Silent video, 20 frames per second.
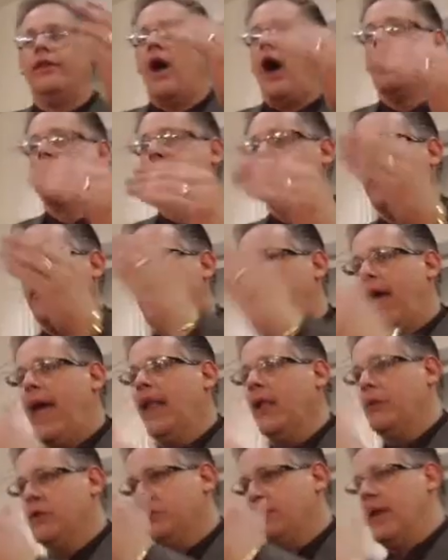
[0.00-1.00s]
doctrine of
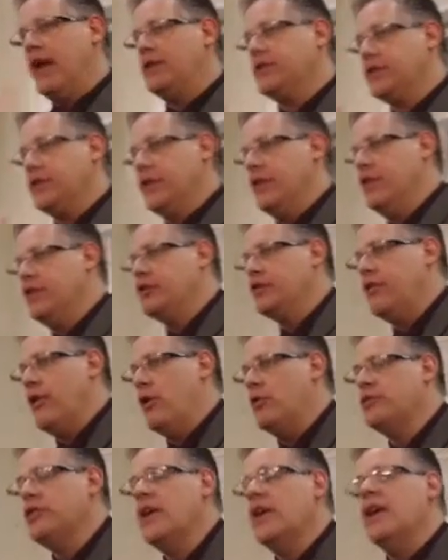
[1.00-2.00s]
Balaam is basically this,
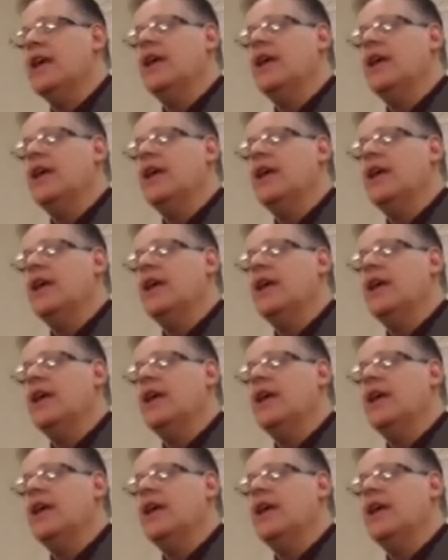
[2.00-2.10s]
folks,